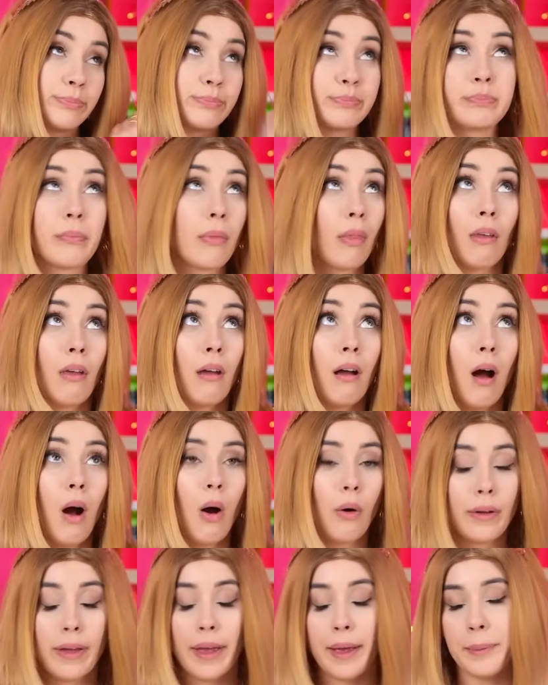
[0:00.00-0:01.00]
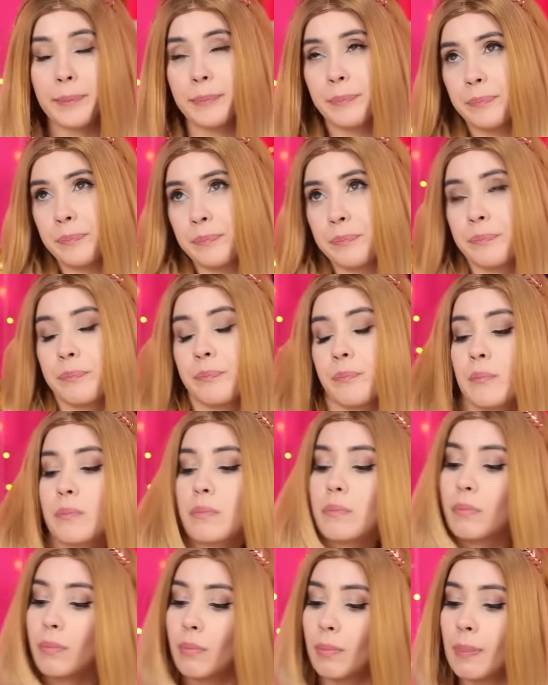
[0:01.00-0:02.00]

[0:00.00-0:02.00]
Whatever. I need to make a call.